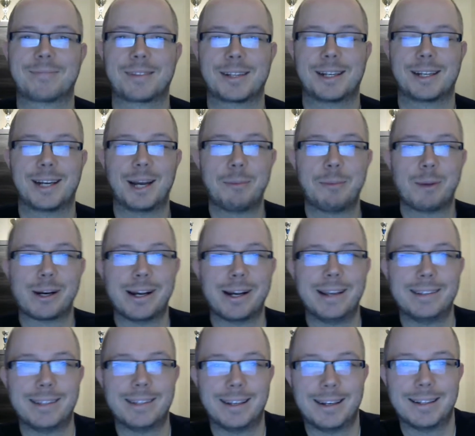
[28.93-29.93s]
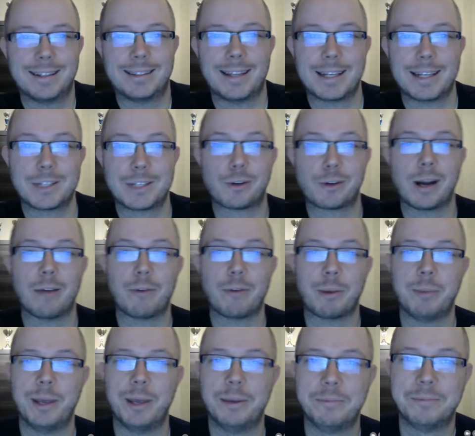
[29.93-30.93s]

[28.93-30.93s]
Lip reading: Hi Marijn, thanks for having me.